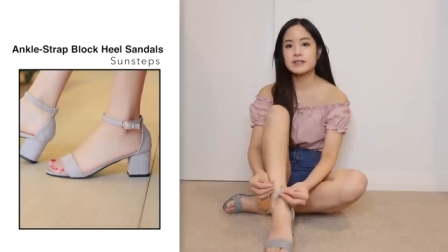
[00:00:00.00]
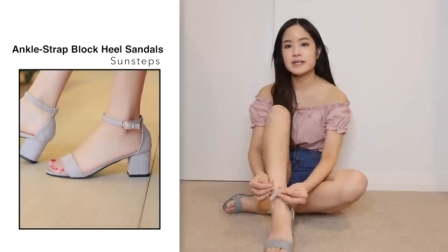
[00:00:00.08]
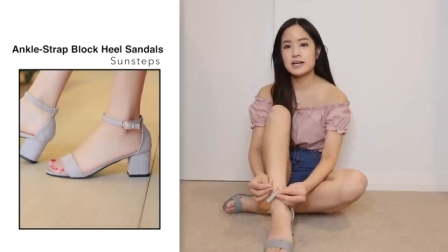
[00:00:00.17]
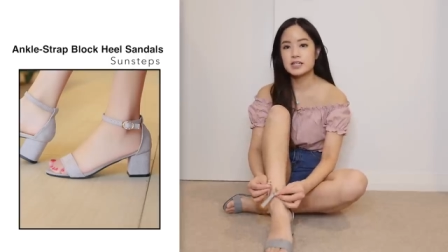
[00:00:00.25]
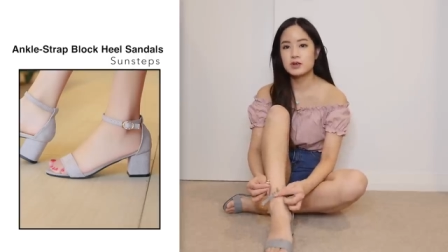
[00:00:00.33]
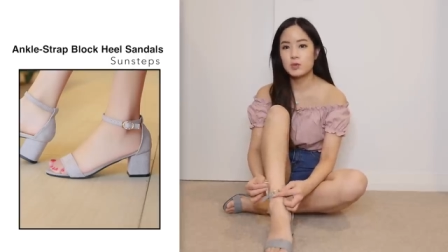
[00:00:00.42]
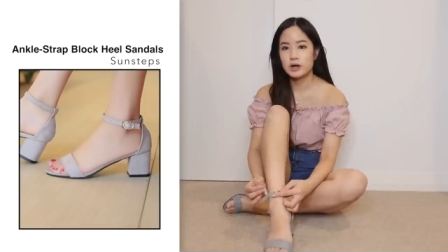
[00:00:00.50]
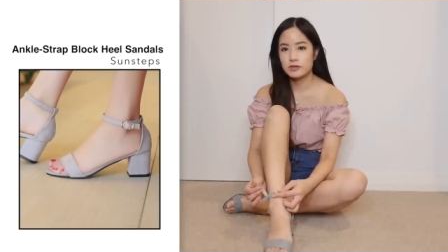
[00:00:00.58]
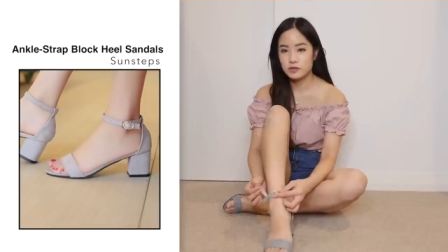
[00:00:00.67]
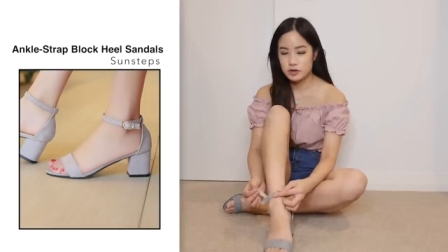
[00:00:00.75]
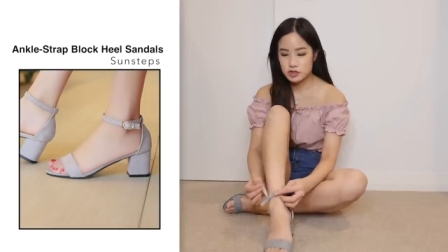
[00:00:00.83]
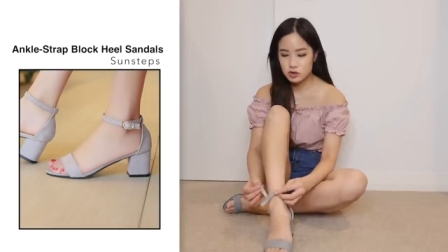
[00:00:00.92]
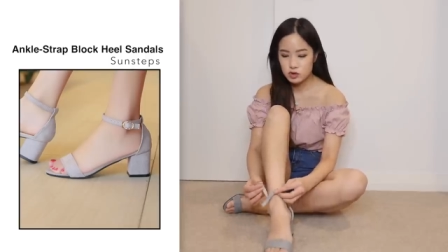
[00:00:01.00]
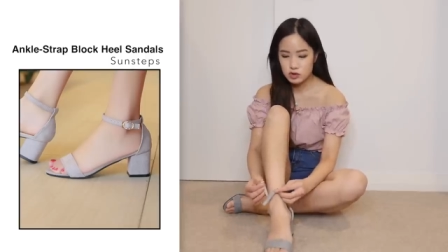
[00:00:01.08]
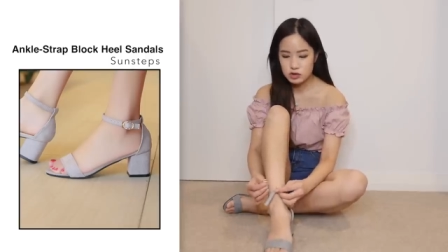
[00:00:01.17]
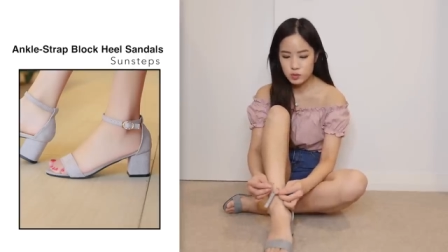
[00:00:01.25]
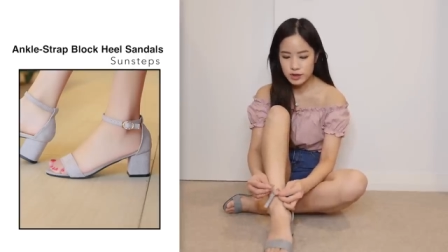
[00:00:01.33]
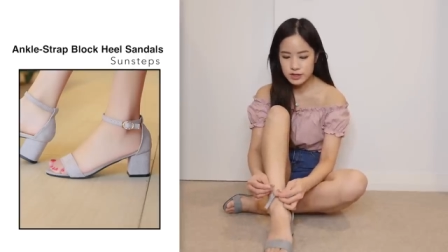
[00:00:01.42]
is actually one of those
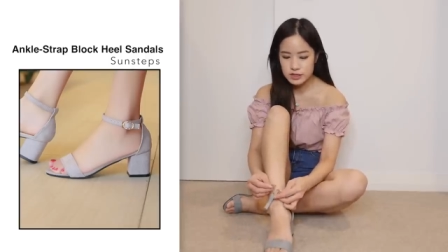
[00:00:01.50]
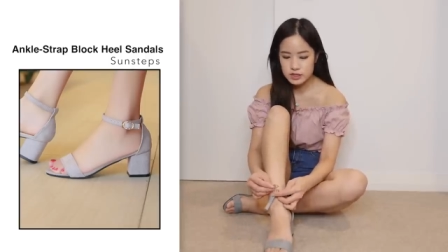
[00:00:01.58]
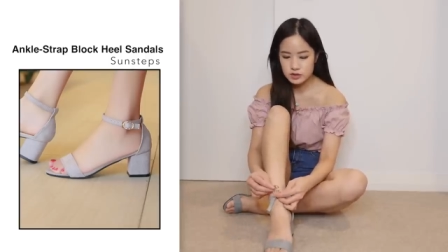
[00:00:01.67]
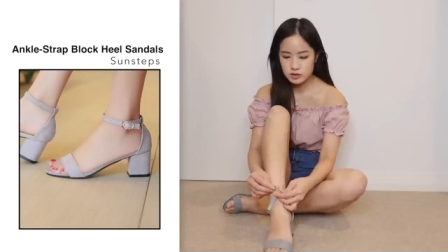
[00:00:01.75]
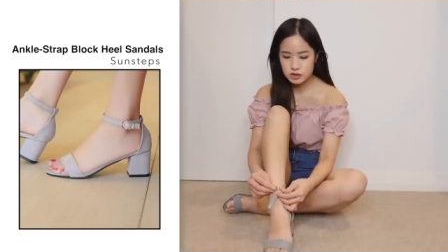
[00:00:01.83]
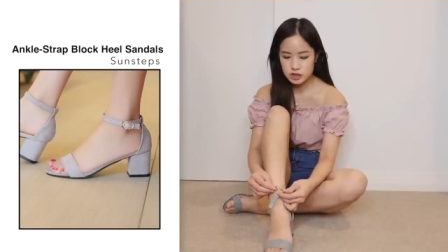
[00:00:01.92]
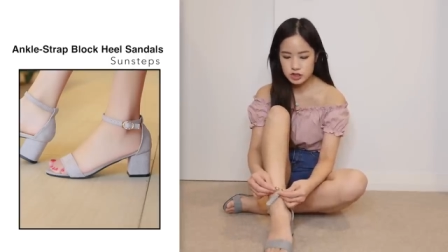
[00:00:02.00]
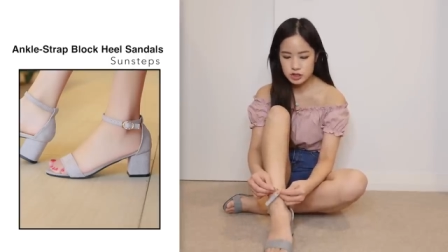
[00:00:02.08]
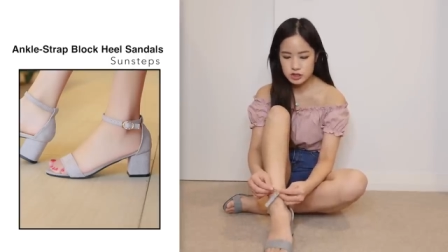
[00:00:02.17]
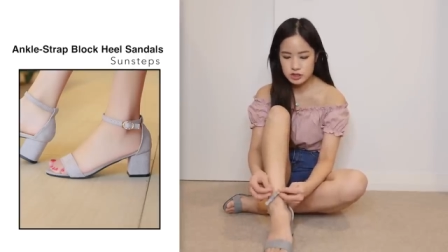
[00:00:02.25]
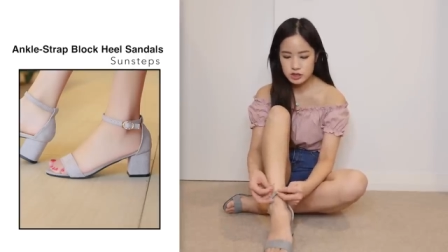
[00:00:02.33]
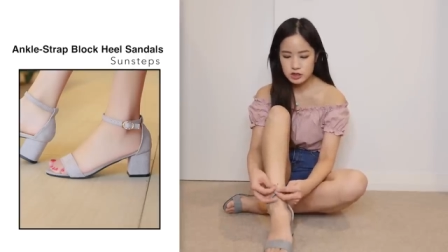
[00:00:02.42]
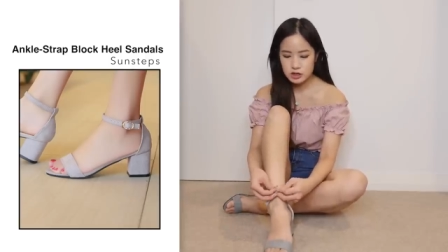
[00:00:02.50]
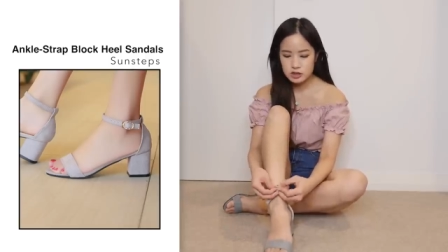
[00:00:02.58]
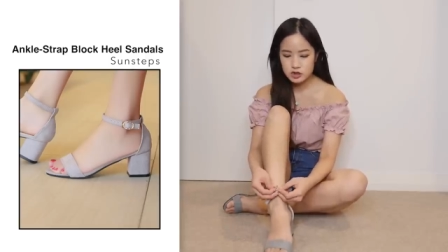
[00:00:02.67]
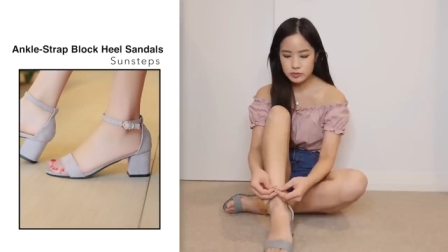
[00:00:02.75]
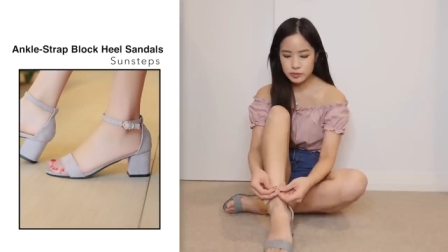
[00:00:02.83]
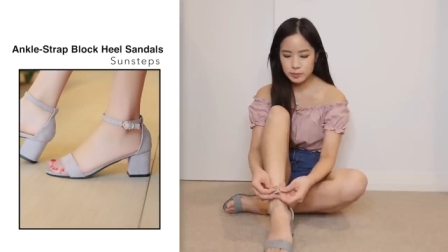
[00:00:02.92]
hook ones, so you just
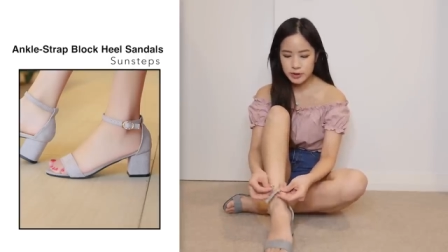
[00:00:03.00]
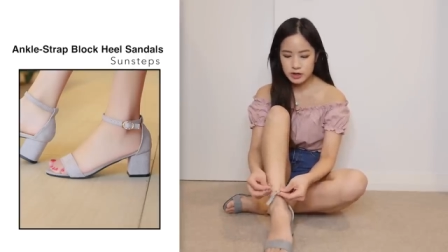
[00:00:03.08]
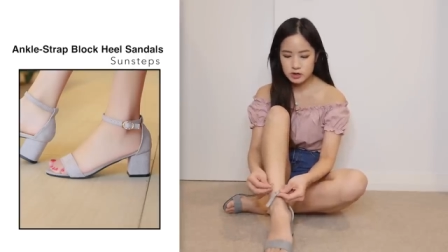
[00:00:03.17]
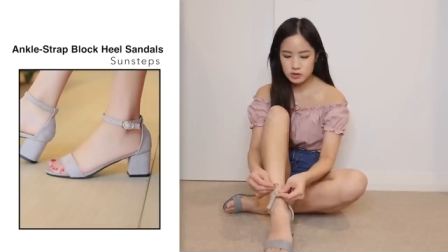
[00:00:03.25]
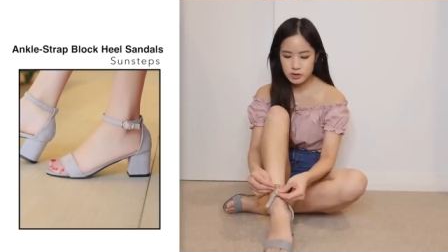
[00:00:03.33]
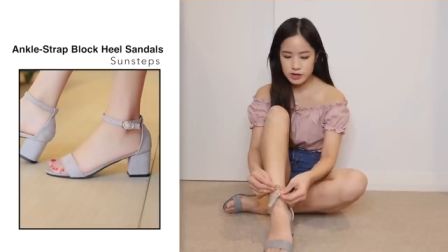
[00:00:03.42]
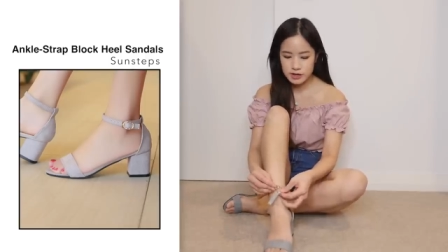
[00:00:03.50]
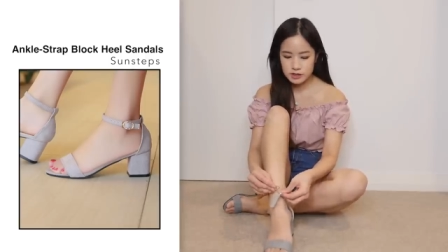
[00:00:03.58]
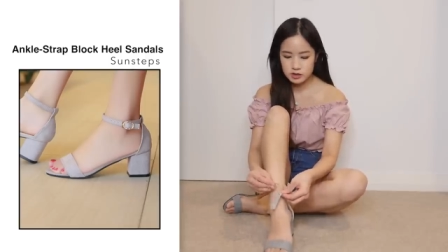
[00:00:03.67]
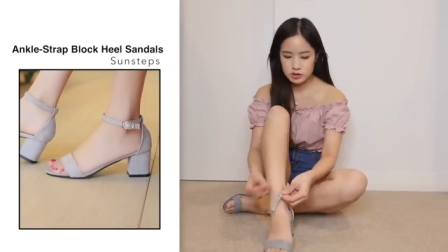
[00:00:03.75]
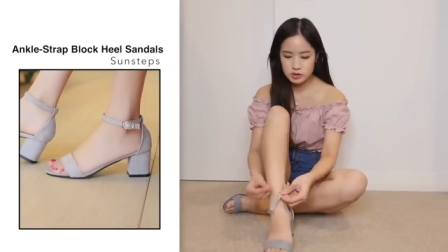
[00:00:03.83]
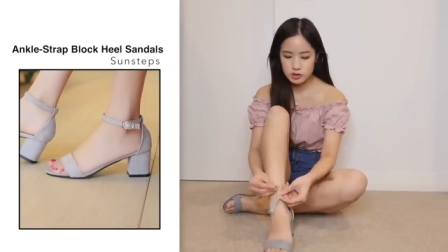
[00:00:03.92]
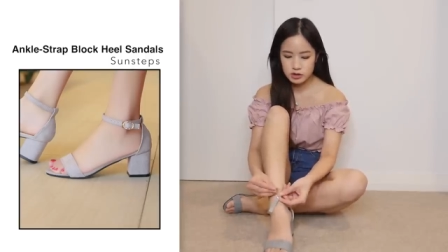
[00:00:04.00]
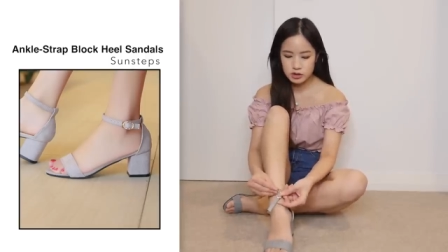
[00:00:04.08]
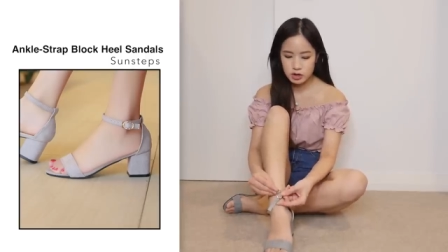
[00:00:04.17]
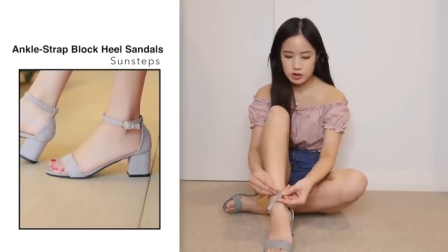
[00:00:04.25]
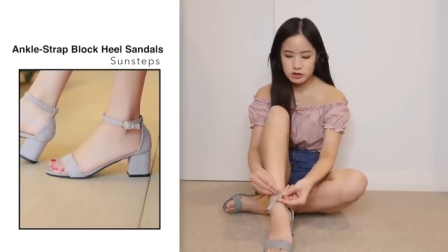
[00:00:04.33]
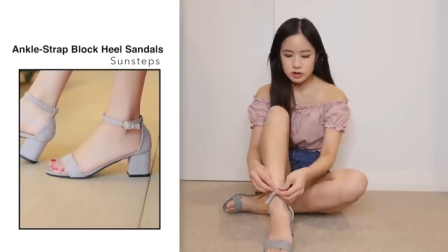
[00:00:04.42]
do up the buckle and then you hook it
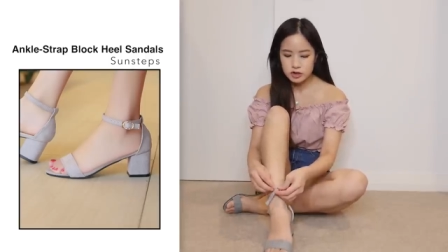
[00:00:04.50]
on.